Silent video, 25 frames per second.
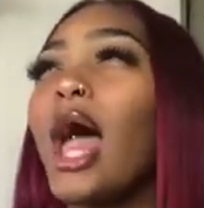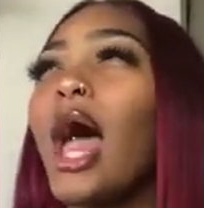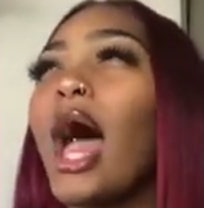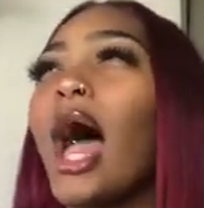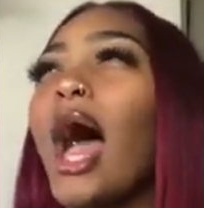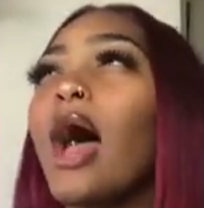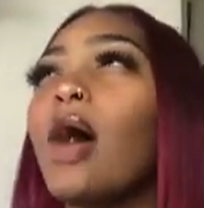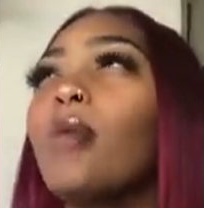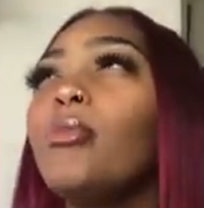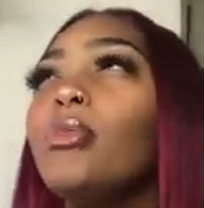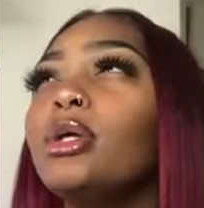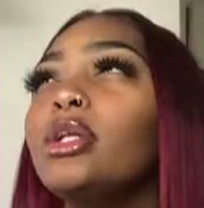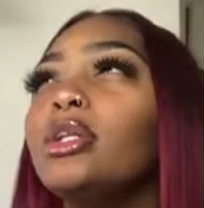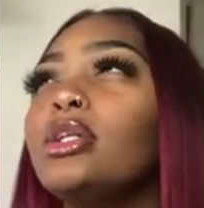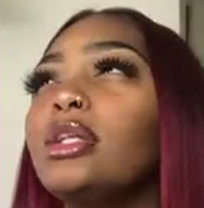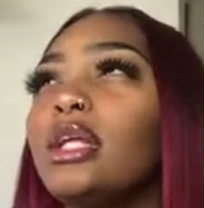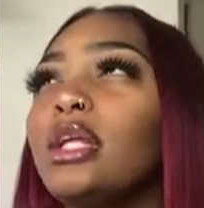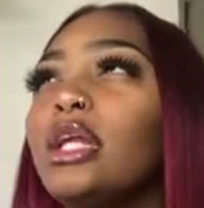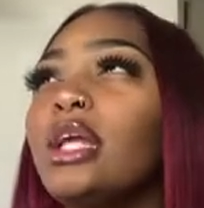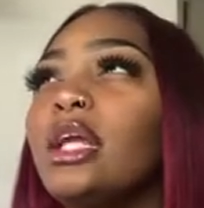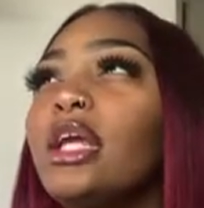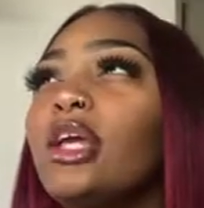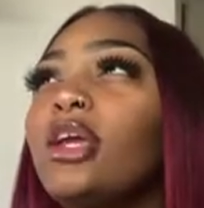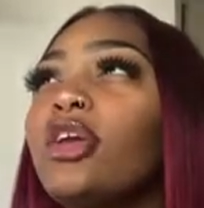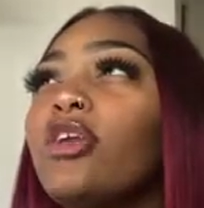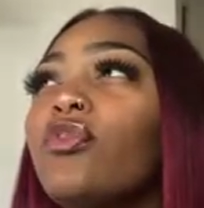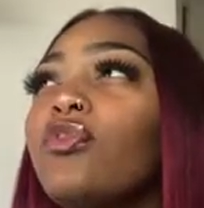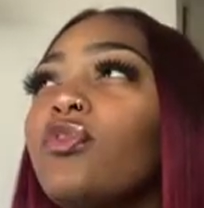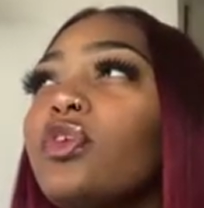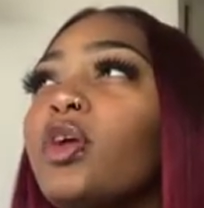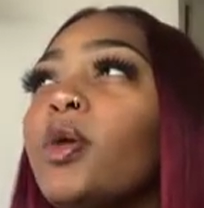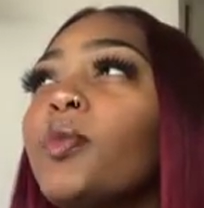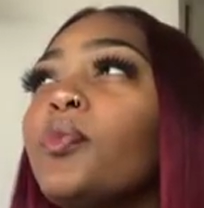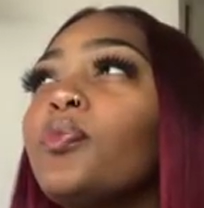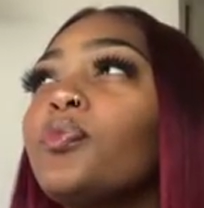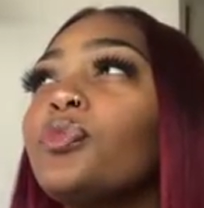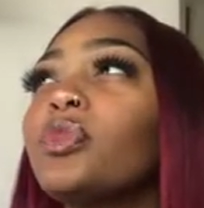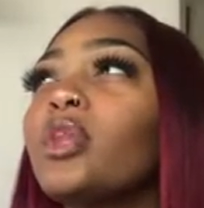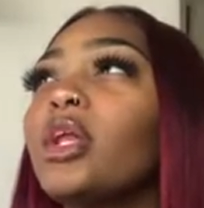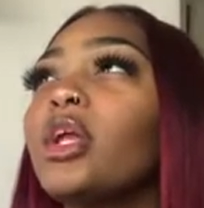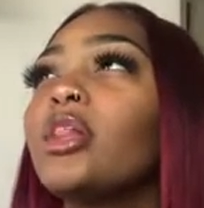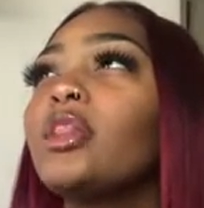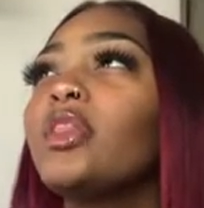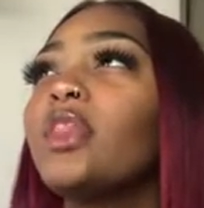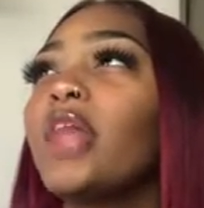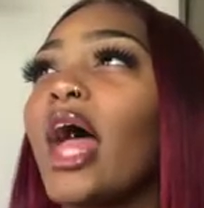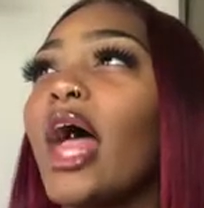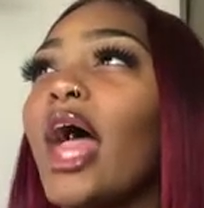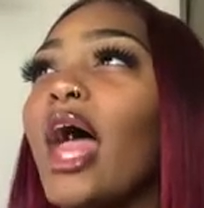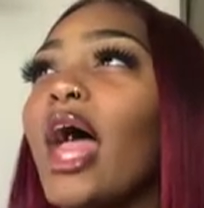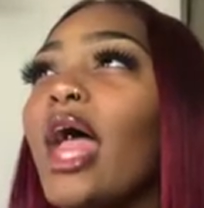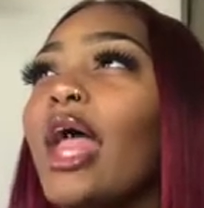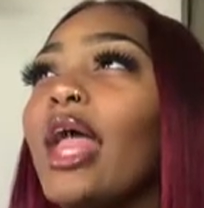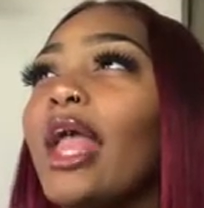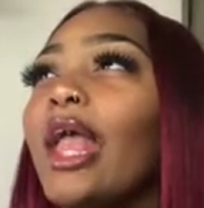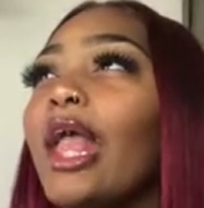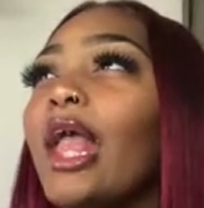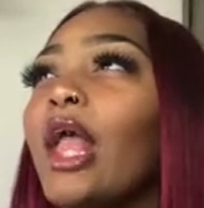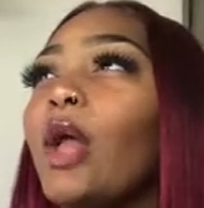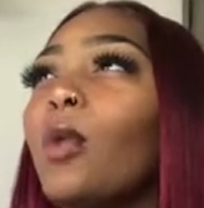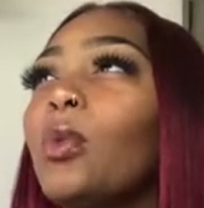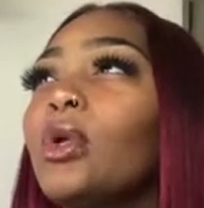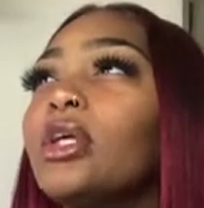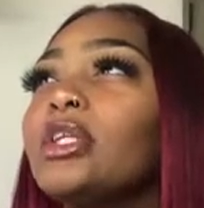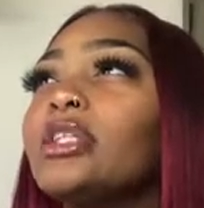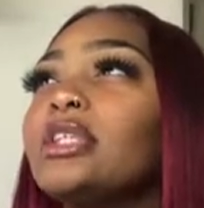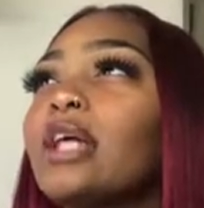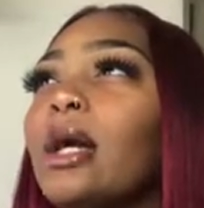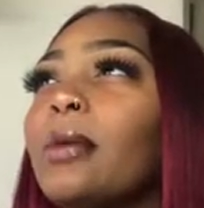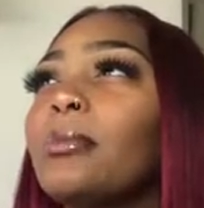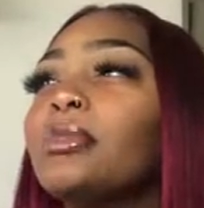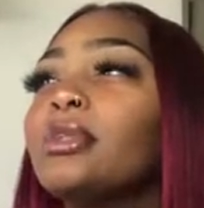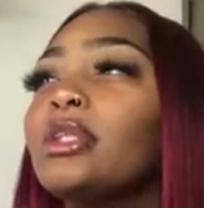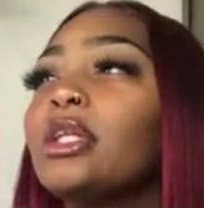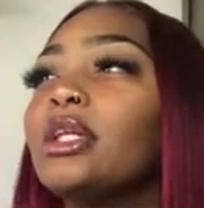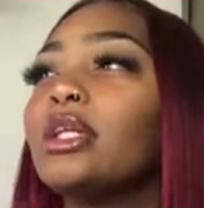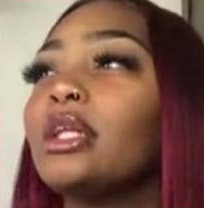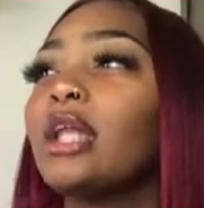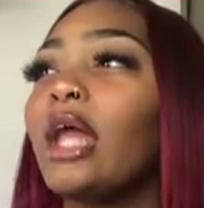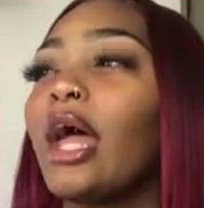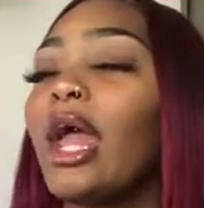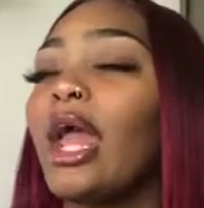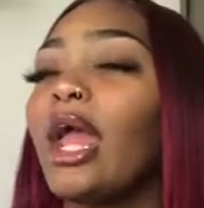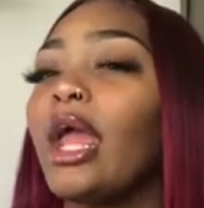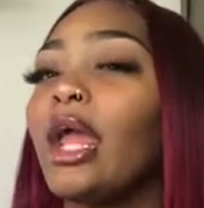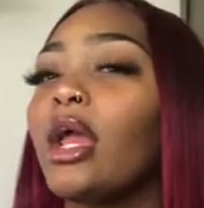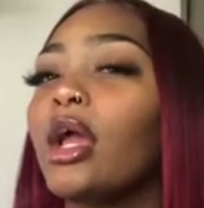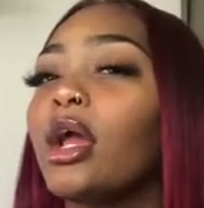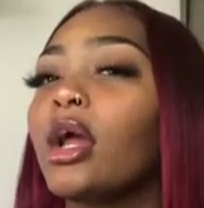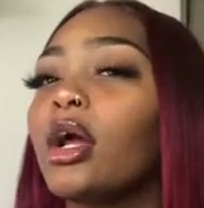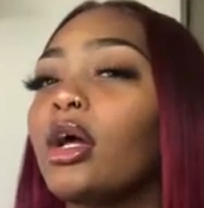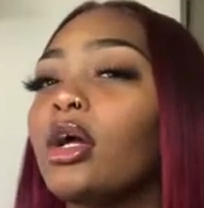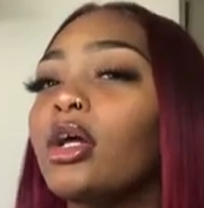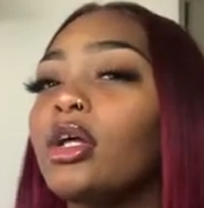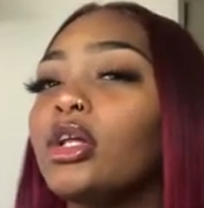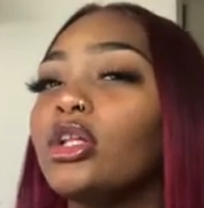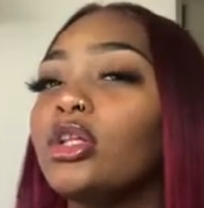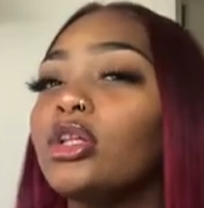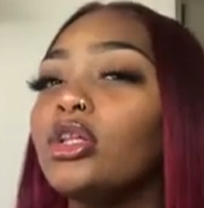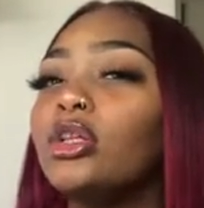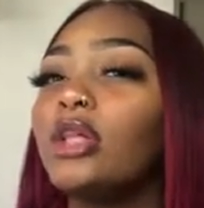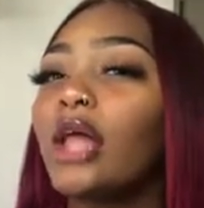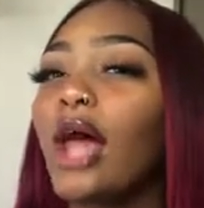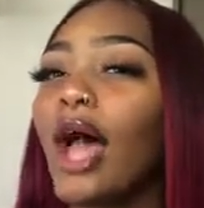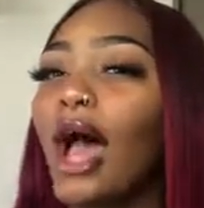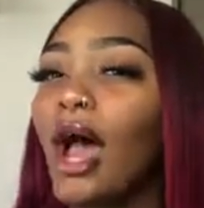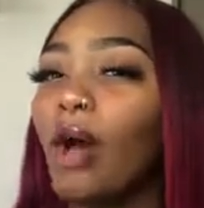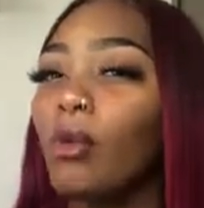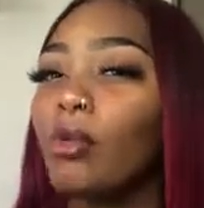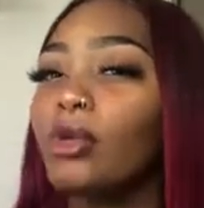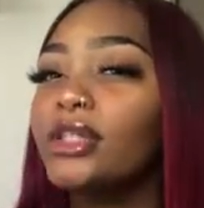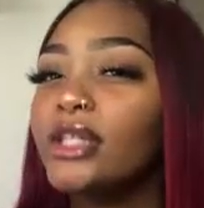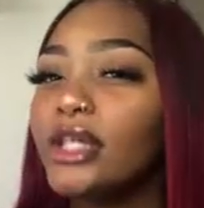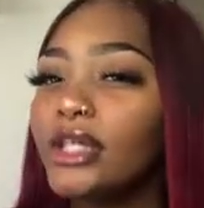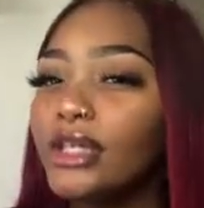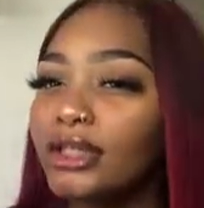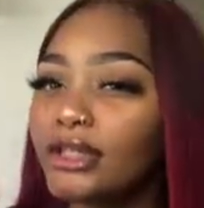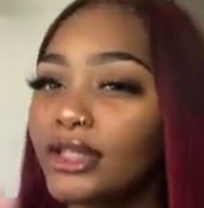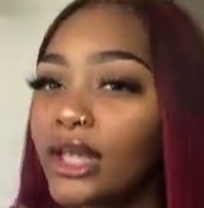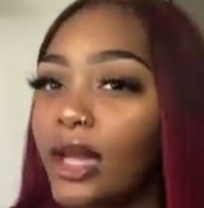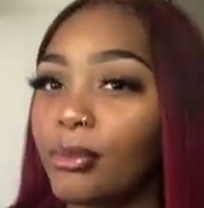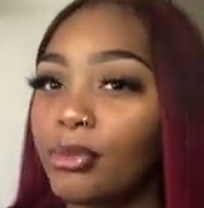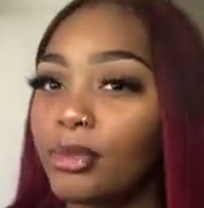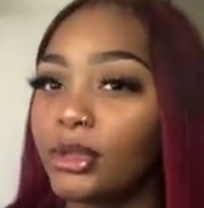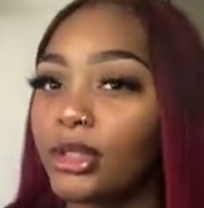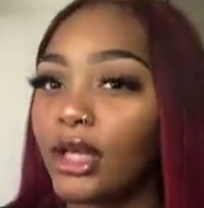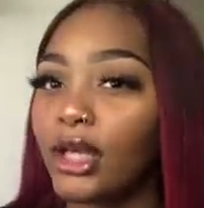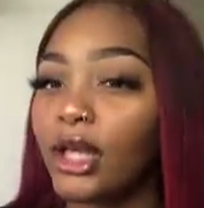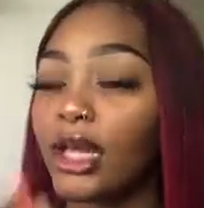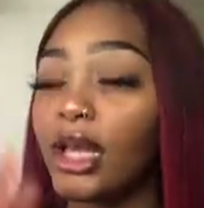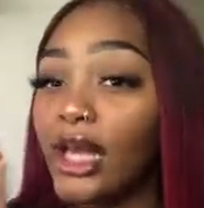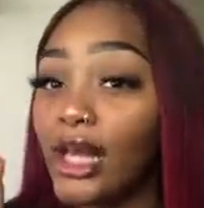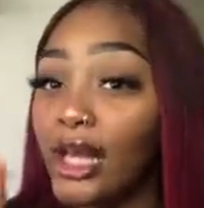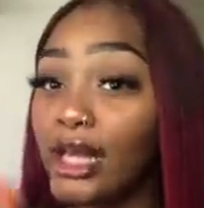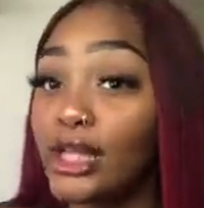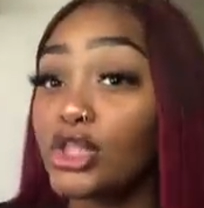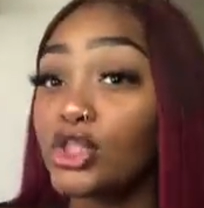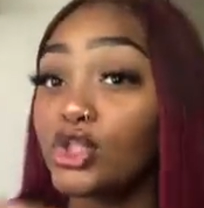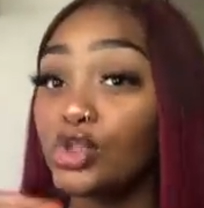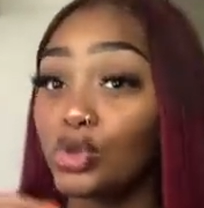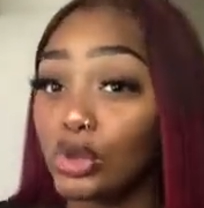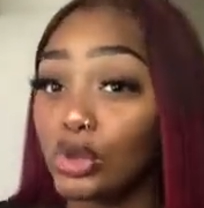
I believe that it was something like I was accepted into